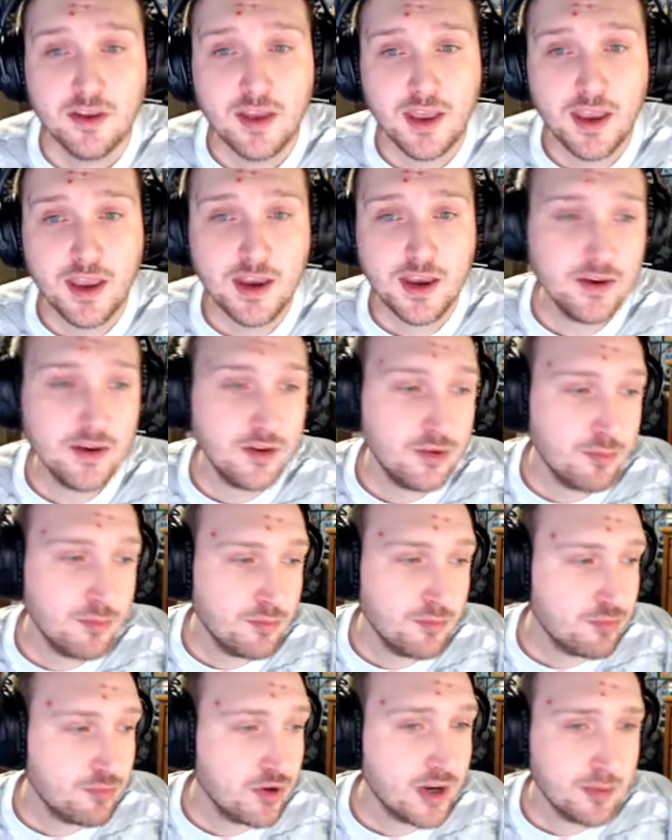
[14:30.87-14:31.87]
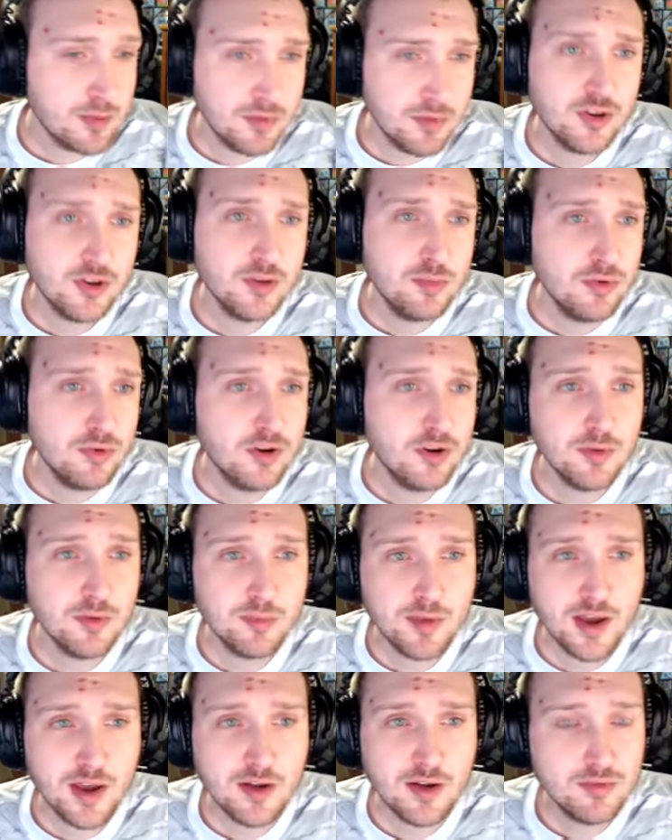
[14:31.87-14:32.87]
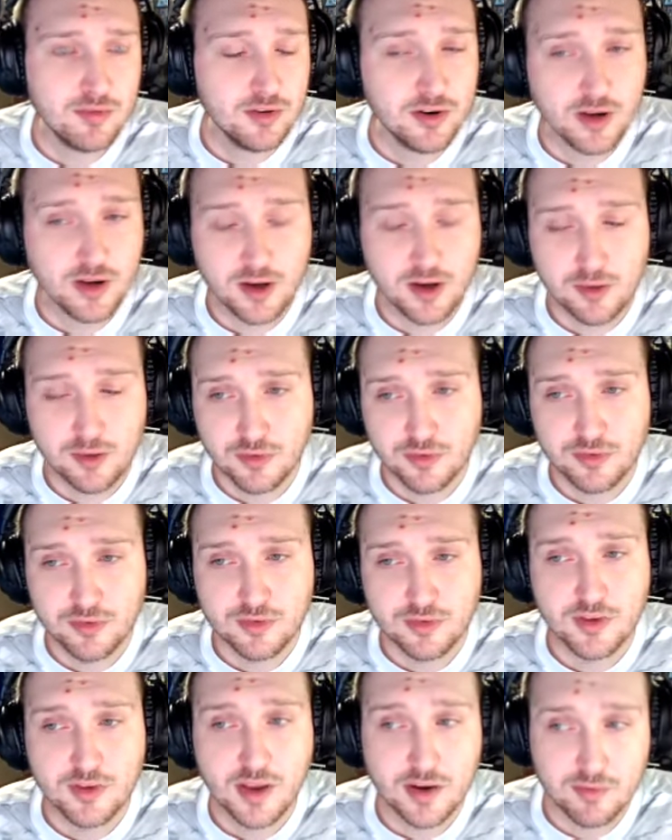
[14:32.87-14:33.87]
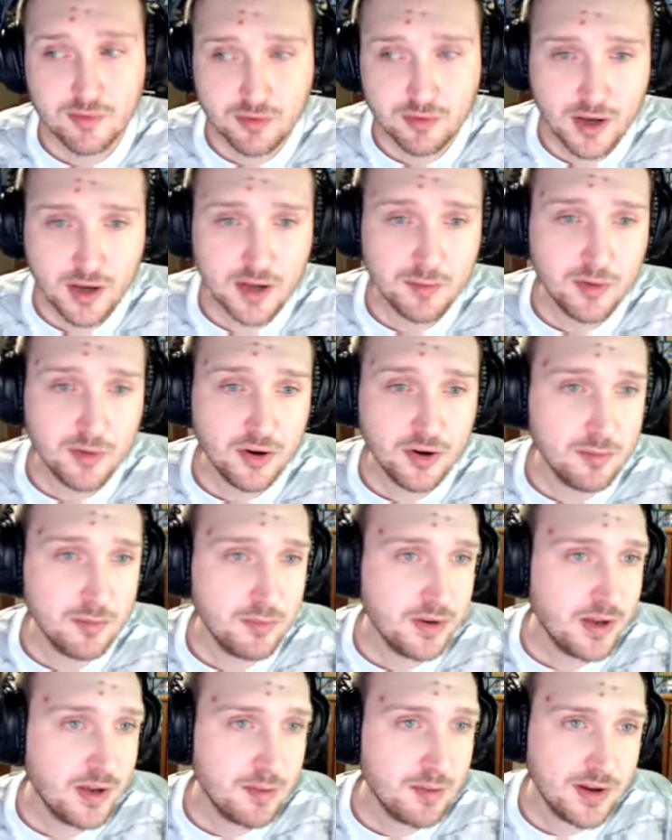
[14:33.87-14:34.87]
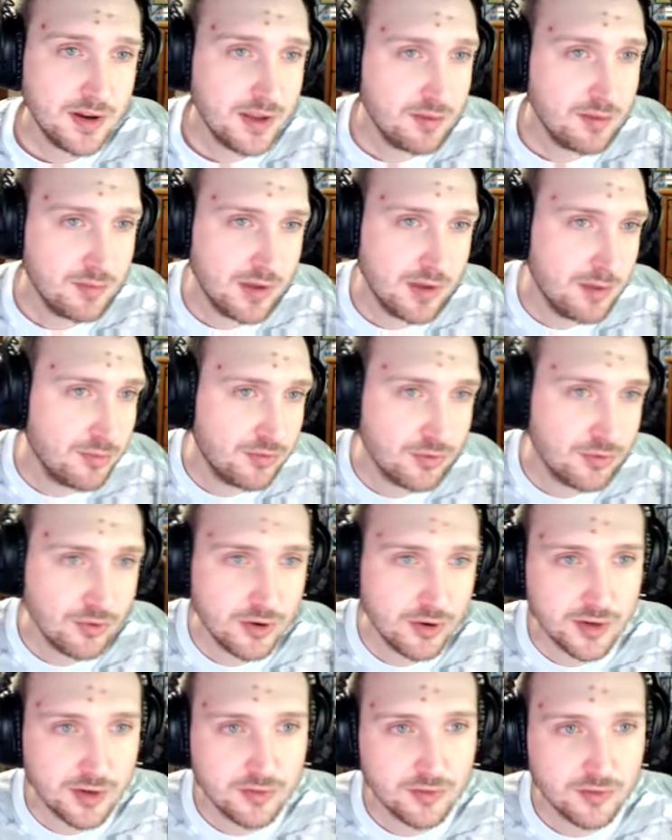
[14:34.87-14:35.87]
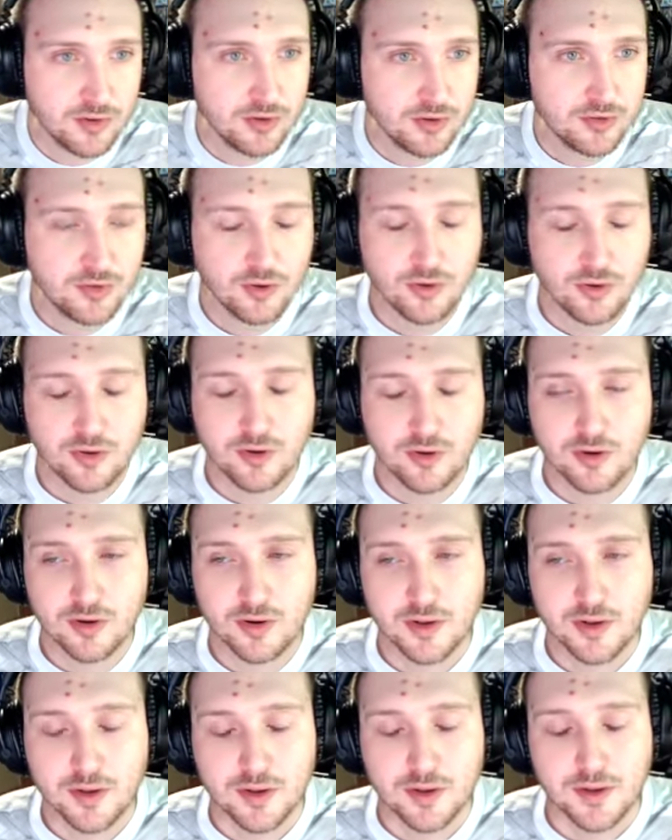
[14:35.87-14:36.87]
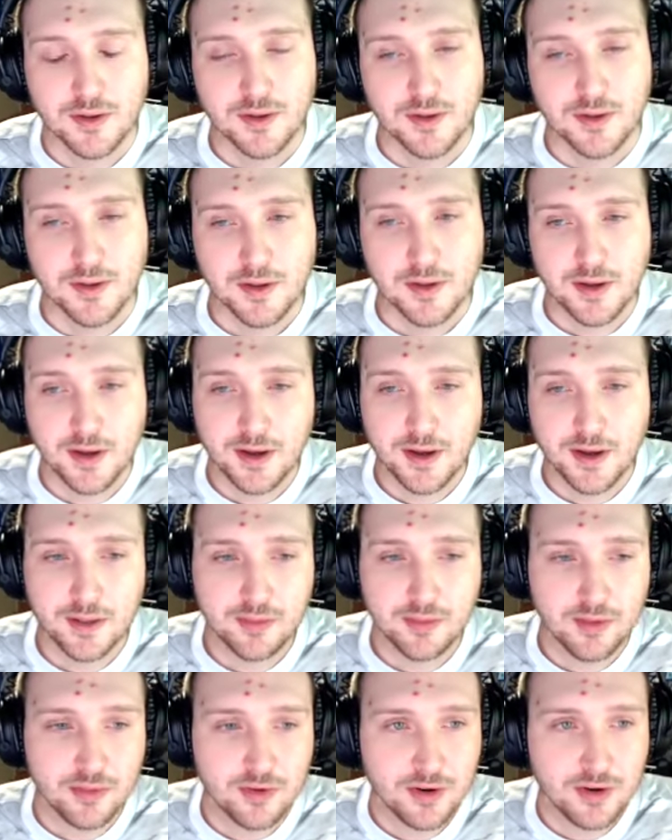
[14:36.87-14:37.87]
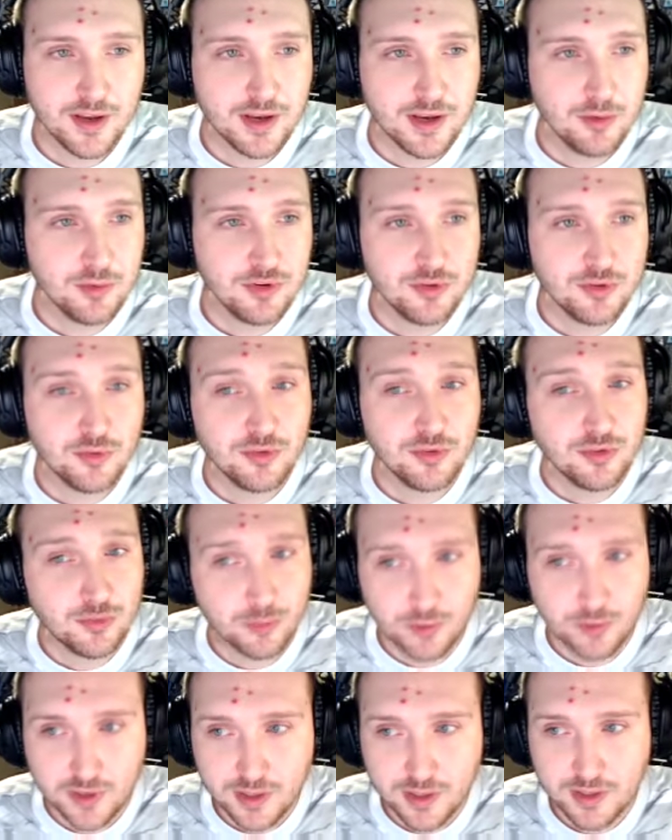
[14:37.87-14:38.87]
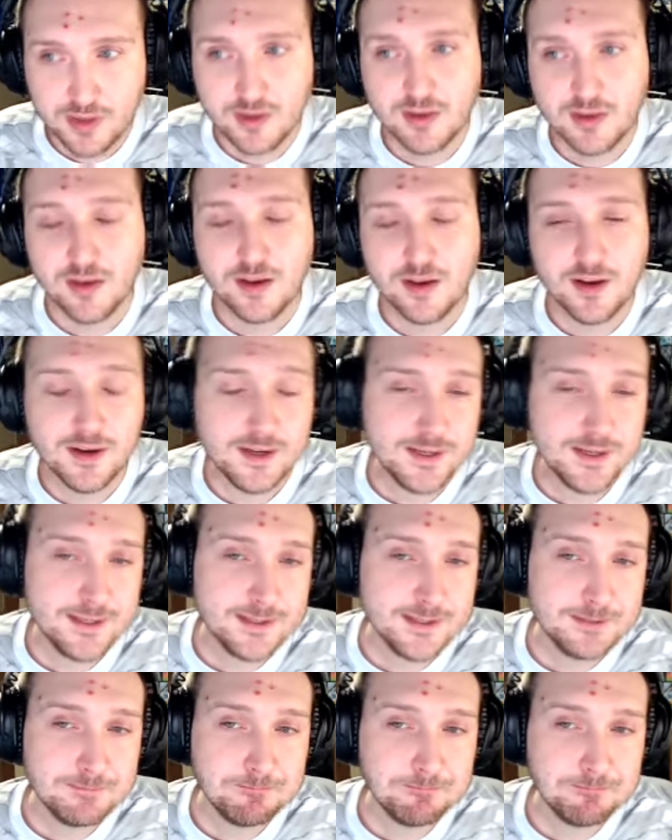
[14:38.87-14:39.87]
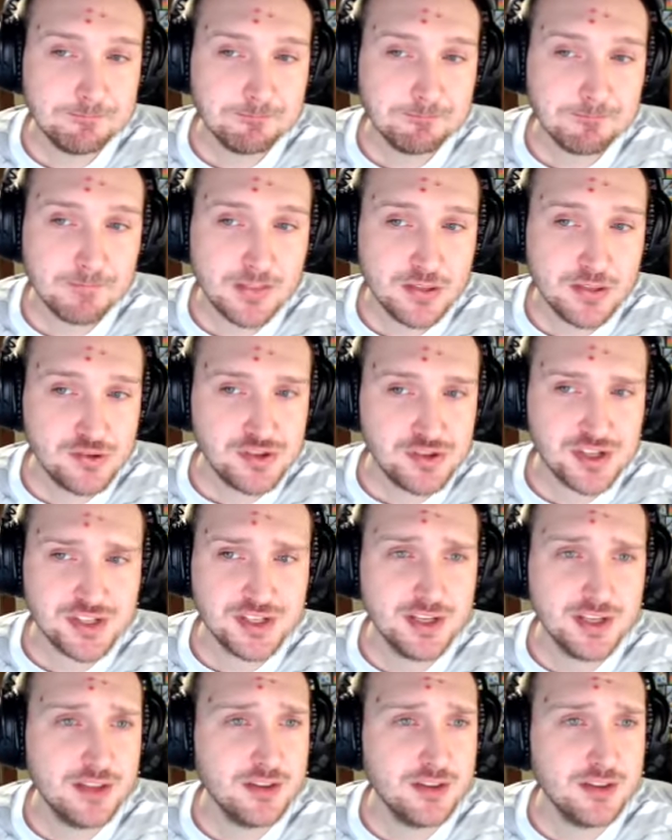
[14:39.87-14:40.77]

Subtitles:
And you bring up a good point with Paddleford. I almost kind of forgot about him, but I mean, him scoring his first goal the other night, which was sweet. It's just another